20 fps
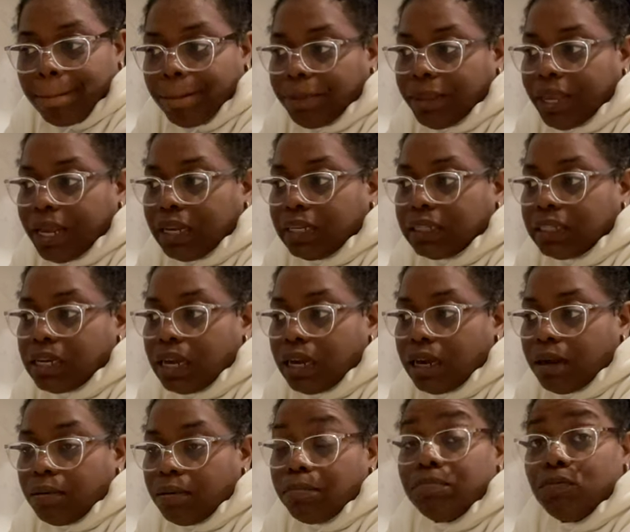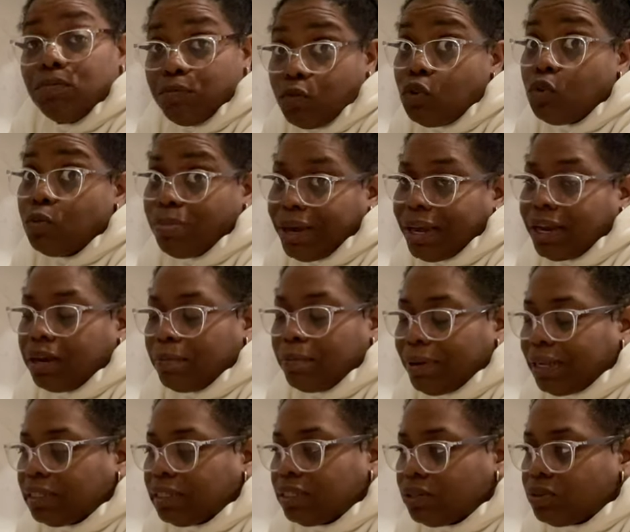Get a new pack of
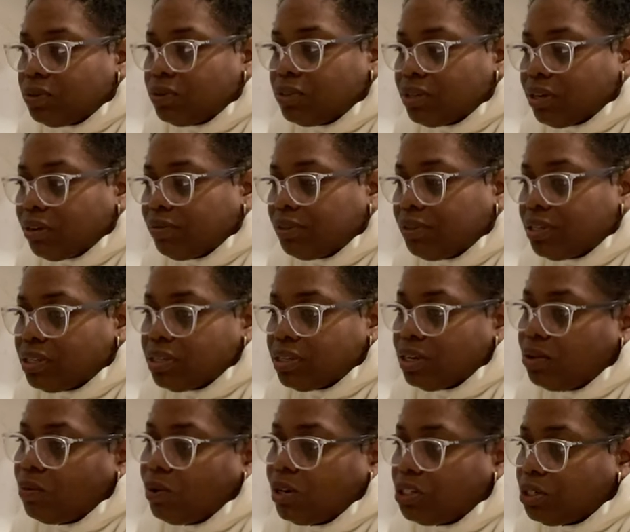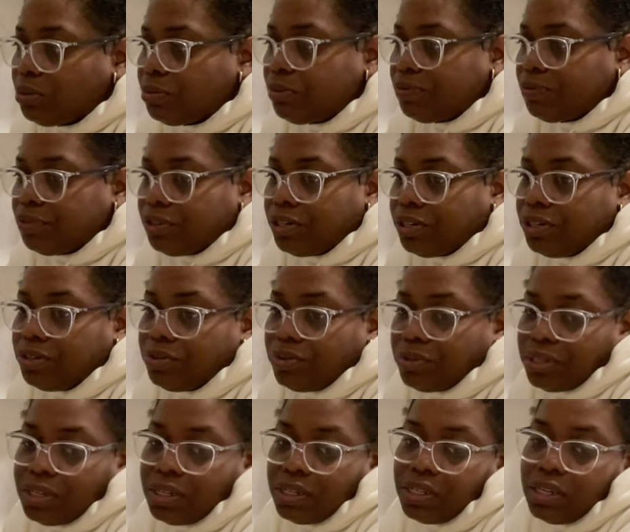pantyhose, obviously. Wash it before you
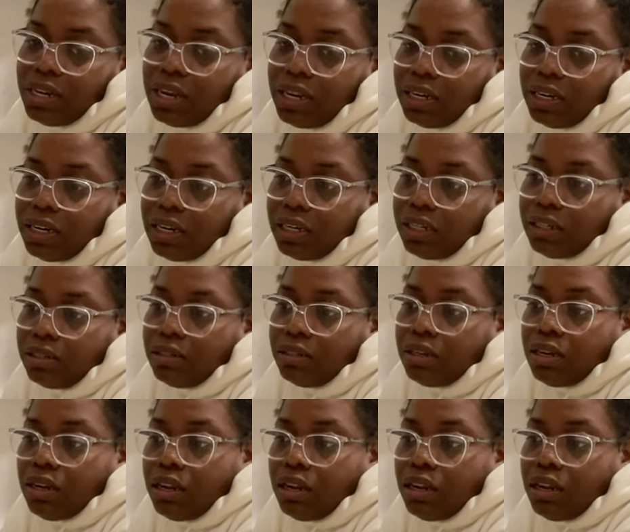use it. And then